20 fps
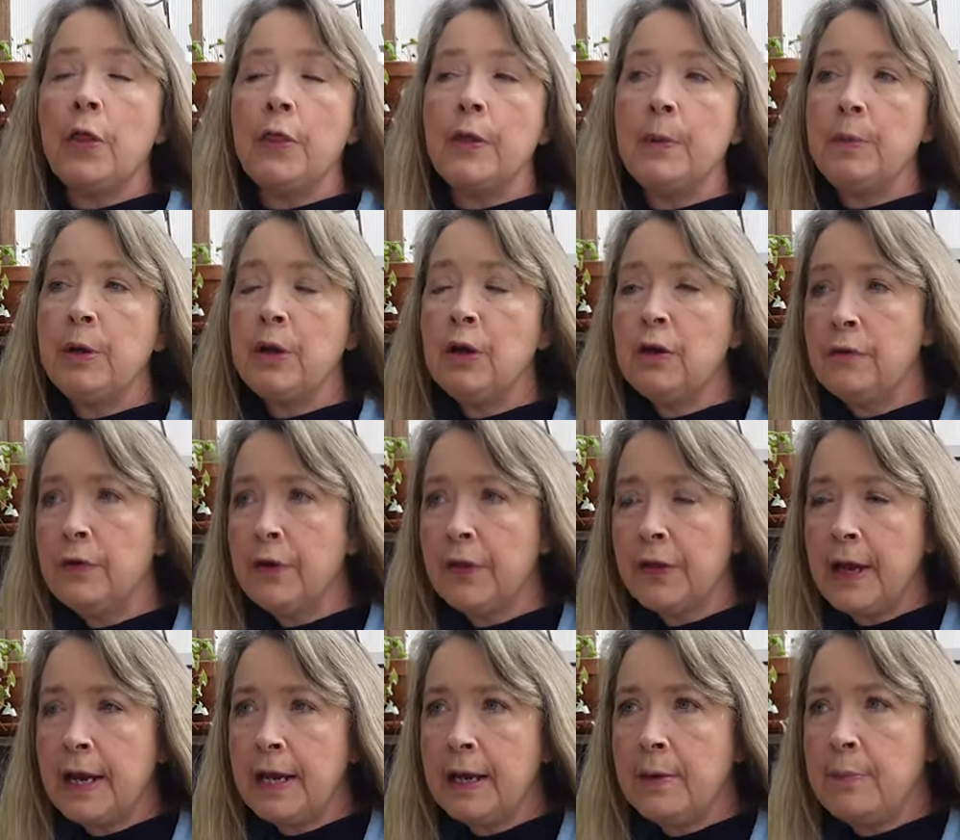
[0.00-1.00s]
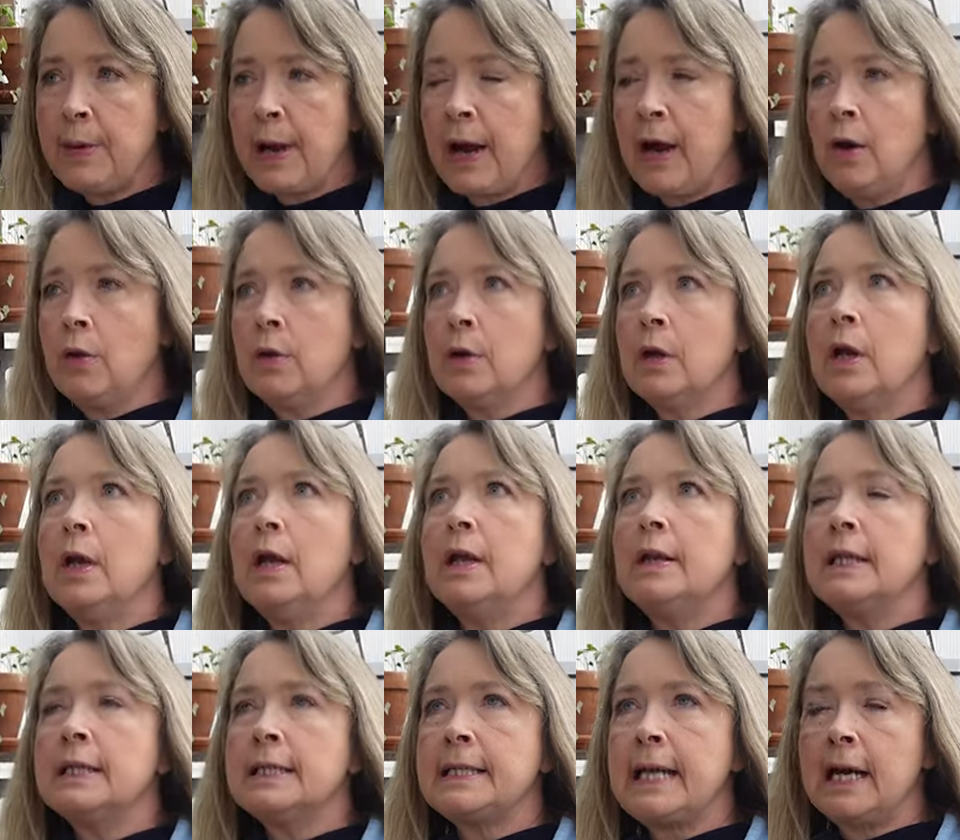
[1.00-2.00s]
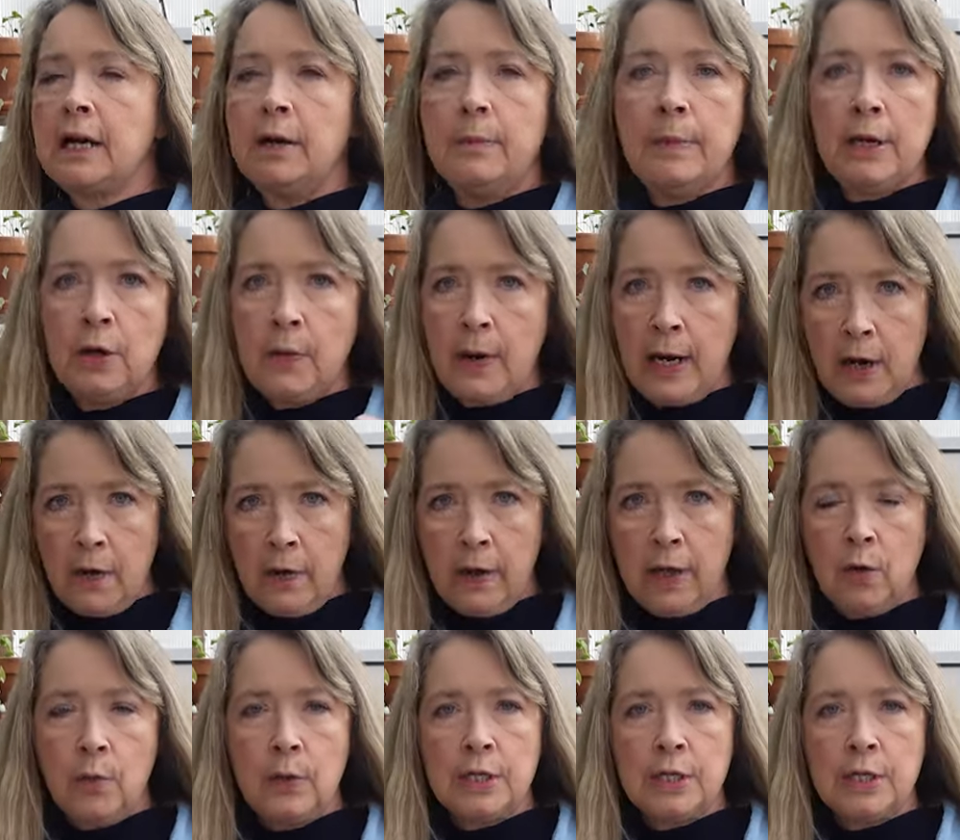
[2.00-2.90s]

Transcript: The beautiful thing about the Sacramento area,